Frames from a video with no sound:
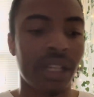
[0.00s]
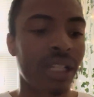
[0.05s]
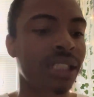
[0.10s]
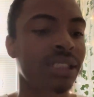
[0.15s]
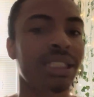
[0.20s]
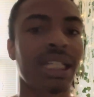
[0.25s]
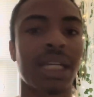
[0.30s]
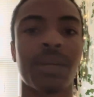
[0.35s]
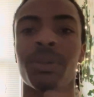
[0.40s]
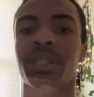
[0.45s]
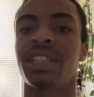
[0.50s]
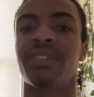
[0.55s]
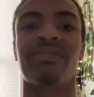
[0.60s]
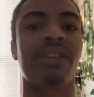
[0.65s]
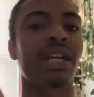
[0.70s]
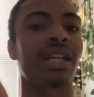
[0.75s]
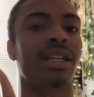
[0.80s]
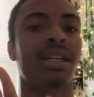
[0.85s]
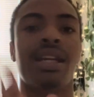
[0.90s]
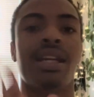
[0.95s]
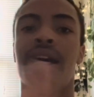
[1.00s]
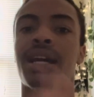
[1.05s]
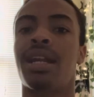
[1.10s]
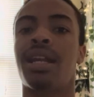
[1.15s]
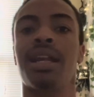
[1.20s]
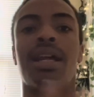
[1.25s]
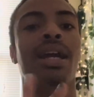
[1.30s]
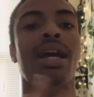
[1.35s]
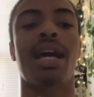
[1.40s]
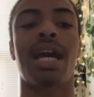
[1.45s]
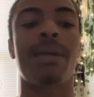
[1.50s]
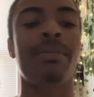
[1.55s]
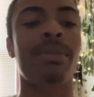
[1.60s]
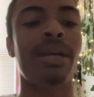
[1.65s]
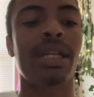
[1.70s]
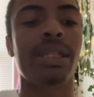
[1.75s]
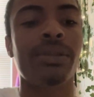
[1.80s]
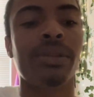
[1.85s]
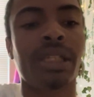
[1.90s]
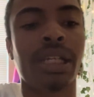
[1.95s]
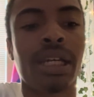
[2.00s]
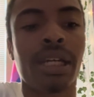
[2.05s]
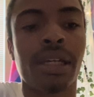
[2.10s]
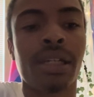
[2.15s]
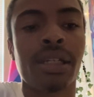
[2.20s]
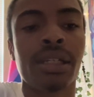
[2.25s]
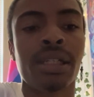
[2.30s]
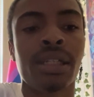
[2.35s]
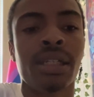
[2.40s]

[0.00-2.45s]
And it's like, what the fuck? No. I'm not doing that.